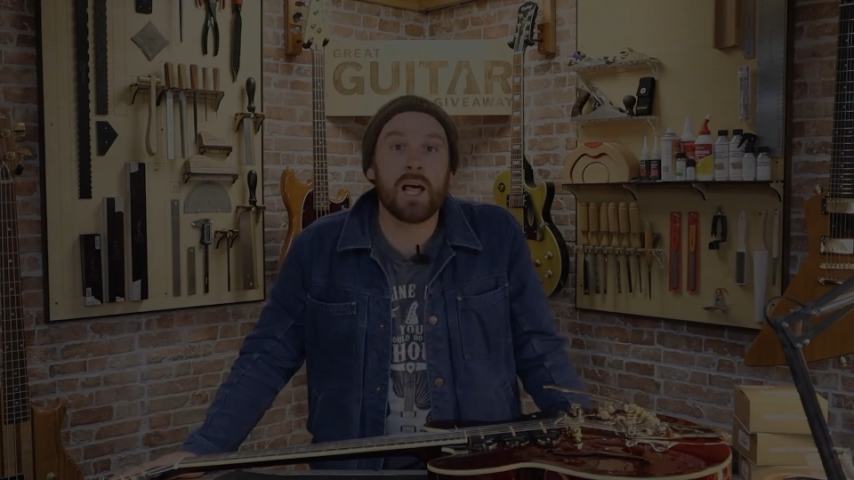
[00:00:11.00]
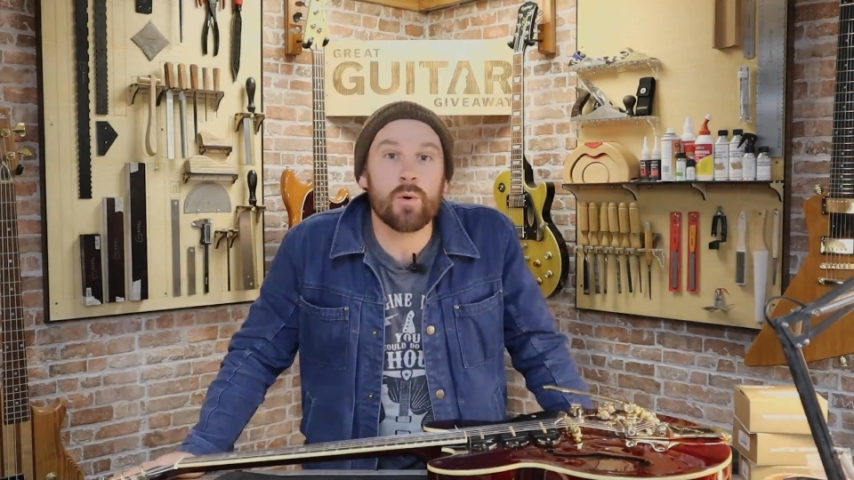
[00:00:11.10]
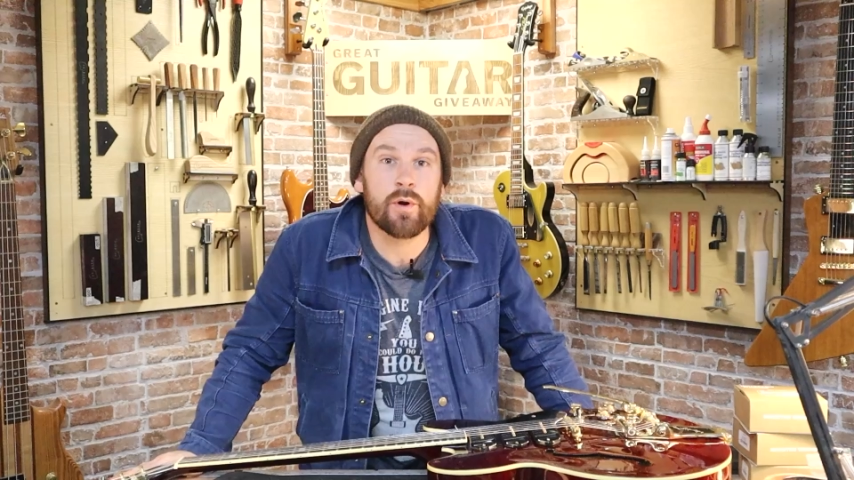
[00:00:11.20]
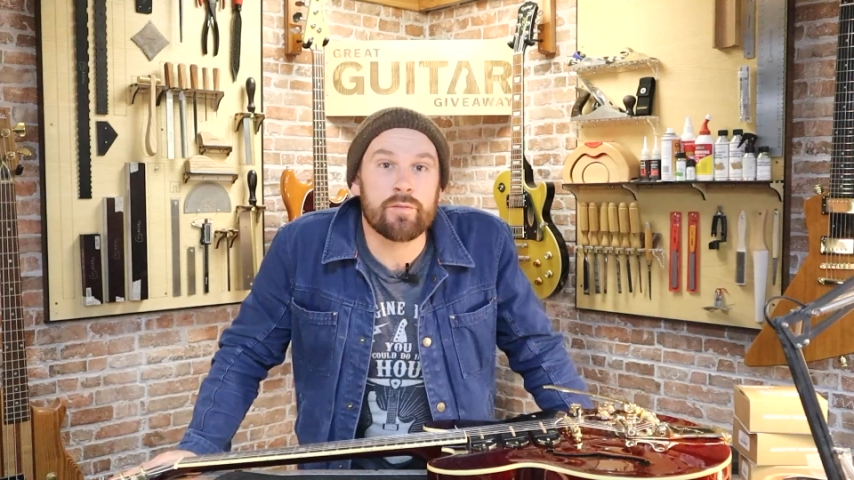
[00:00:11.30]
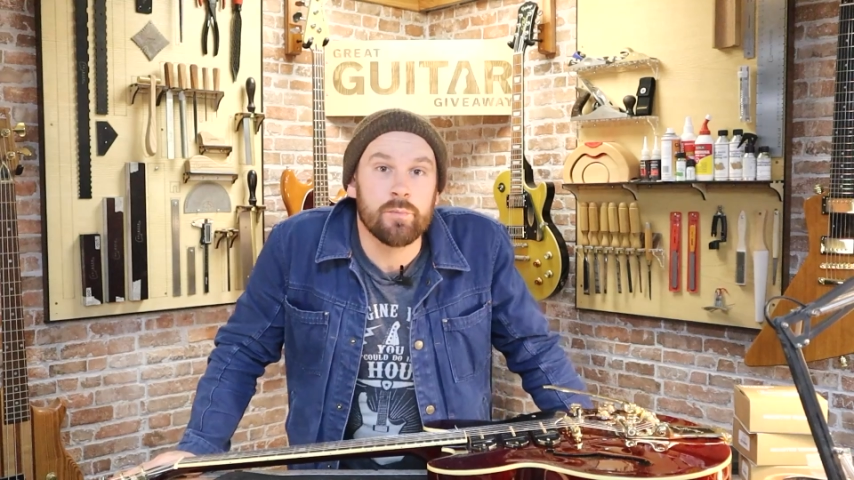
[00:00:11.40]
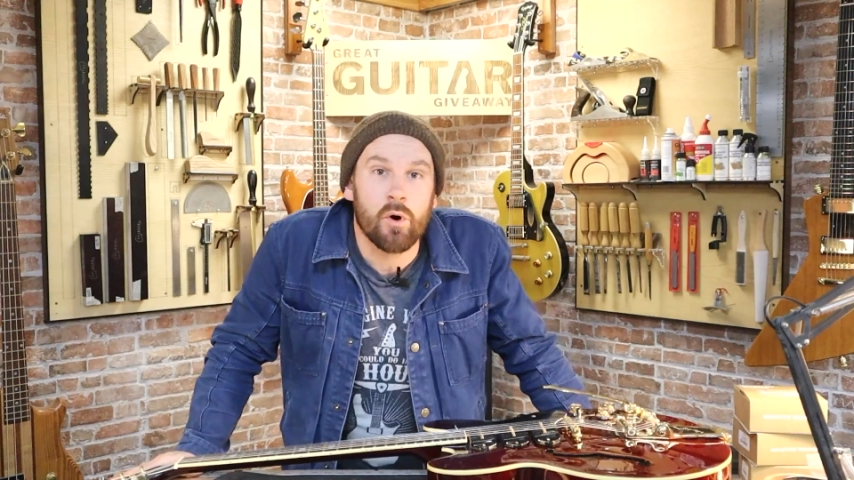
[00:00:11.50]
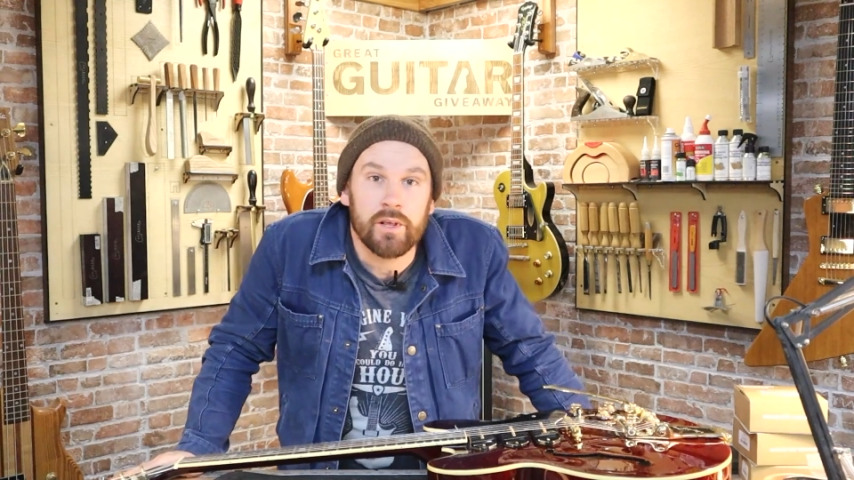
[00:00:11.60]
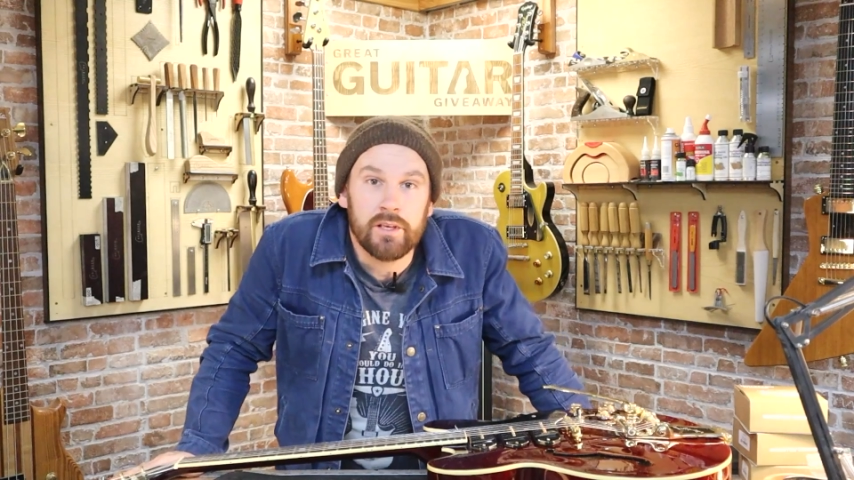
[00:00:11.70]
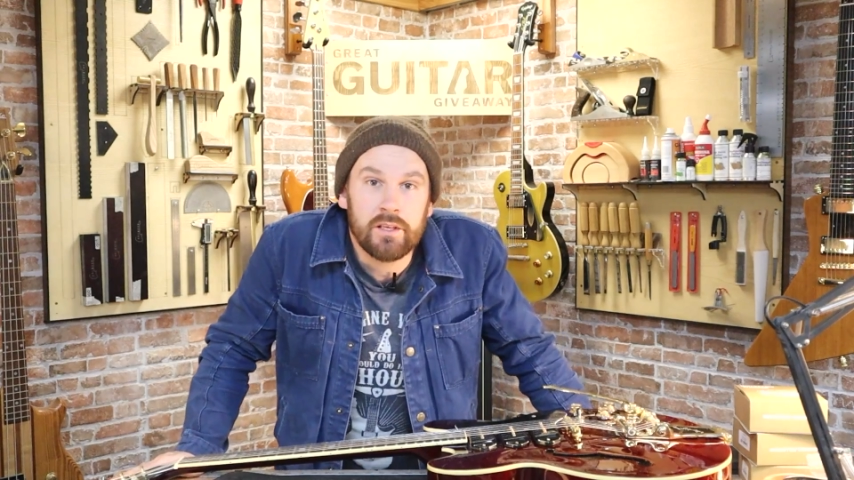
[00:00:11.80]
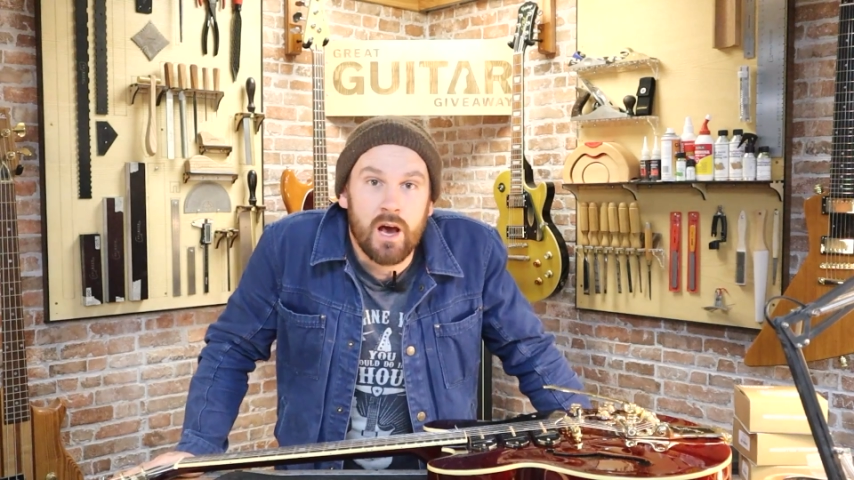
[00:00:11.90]
Hello
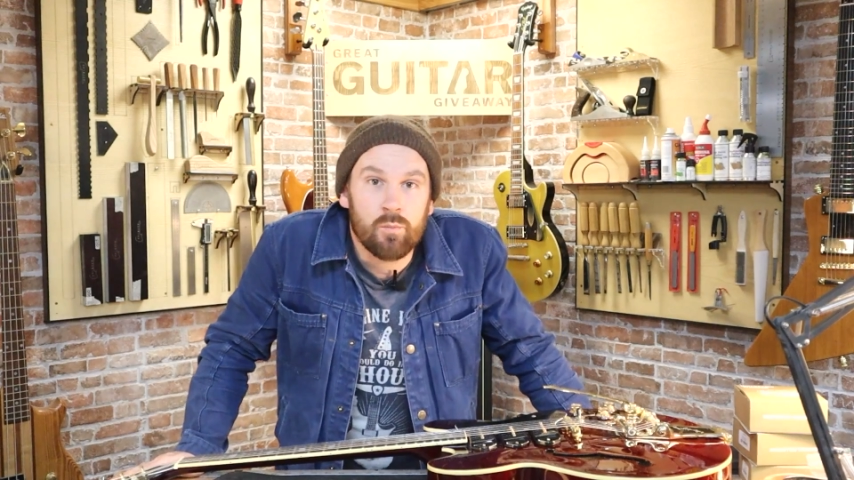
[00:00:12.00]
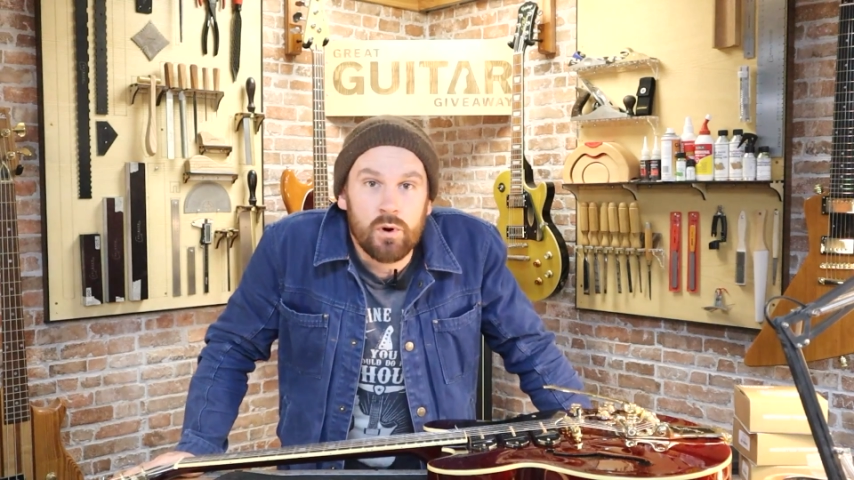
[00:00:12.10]
everybody, and